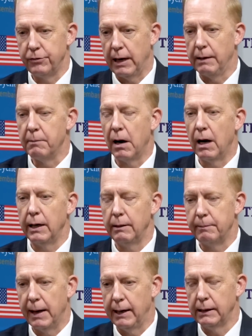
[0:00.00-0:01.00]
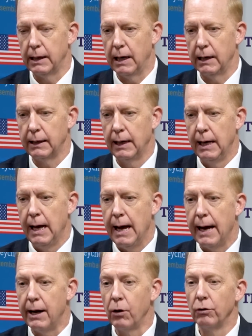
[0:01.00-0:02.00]
Chiang Mai and Bangkok.
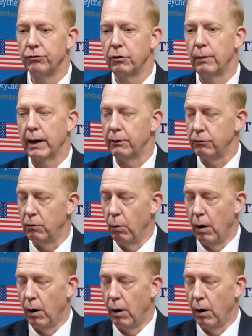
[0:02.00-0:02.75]
And I also, when I was in